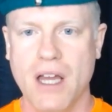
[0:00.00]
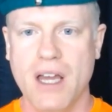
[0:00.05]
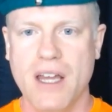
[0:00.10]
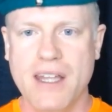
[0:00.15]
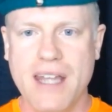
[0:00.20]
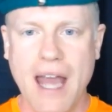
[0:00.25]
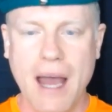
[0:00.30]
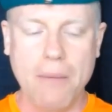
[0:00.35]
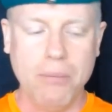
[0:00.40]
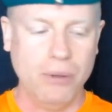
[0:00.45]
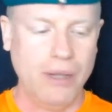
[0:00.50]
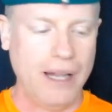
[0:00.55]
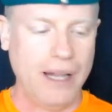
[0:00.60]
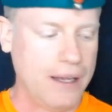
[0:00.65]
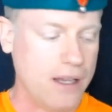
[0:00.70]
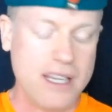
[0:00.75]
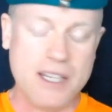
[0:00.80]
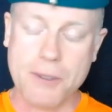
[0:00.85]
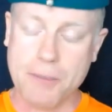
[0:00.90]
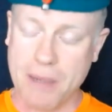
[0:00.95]
Yeah,
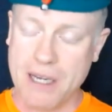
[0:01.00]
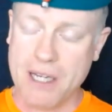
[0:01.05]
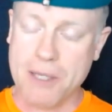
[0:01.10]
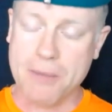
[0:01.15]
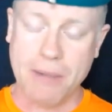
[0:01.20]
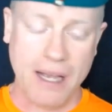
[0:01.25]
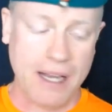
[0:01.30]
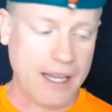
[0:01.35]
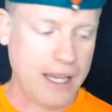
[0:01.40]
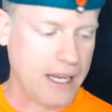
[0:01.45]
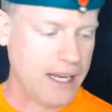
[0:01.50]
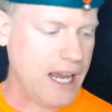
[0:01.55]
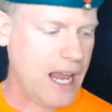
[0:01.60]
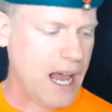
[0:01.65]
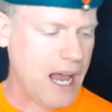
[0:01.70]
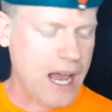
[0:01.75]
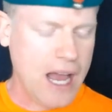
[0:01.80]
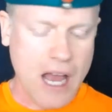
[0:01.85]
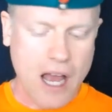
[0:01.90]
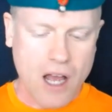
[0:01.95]
a space blanket.
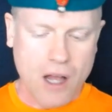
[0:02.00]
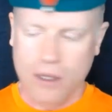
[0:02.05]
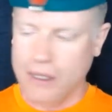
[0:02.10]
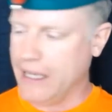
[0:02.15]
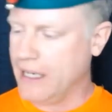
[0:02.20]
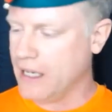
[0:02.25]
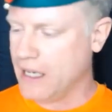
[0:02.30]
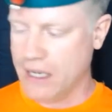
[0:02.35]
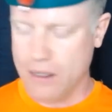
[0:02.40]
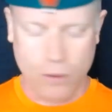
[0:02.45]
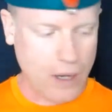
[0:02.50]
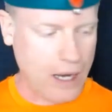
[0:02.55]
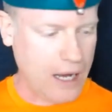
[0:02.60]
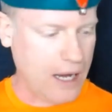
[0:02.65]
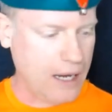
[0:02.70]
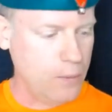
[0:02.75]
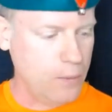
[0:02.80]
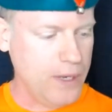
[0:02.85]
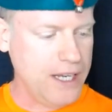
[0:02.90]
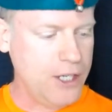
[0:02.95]
Yeah, like
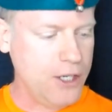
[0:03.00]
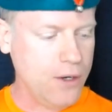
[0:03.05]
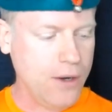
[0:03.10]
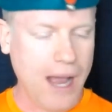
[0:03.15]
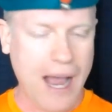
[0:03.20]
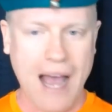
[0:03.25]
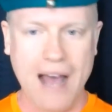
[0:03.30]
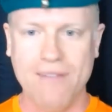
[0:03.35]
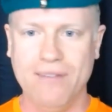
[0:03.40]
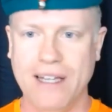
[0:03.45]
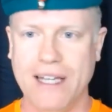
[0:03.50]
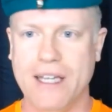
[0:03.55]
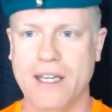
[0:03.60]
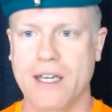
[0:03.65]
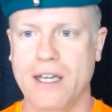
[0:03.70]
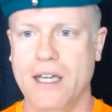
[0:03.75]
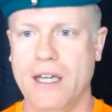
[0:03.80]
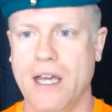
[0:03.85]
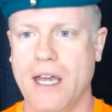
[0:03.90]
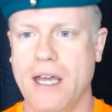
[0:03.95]
we do have like
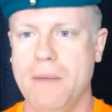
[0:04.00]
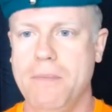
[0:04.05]
a